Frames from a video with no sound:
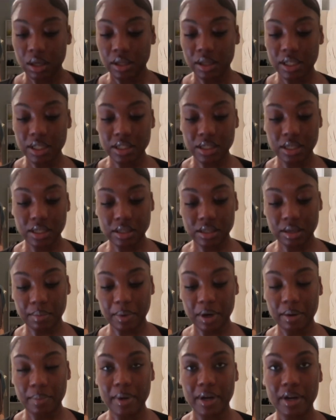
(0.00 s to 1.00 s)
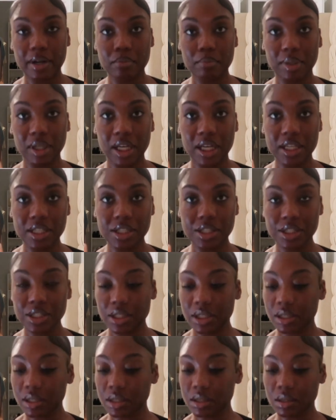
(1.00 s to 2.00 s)
This is the Burberry
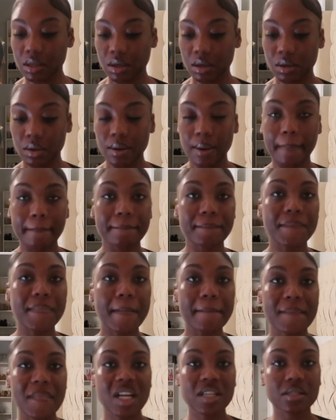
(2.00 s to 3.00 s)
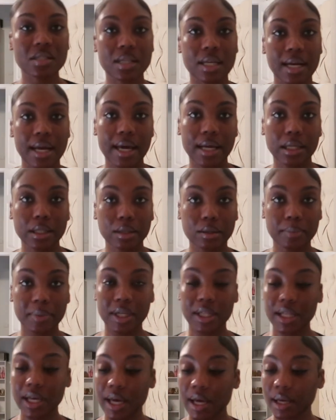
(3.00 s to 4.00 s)
blush, so just gonna add a little
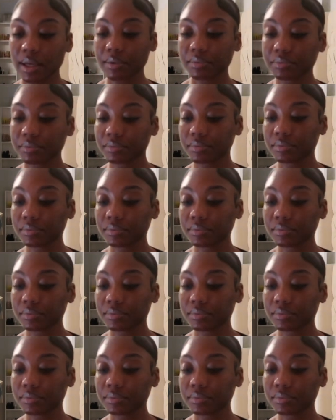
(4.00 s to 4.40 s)
bit of that.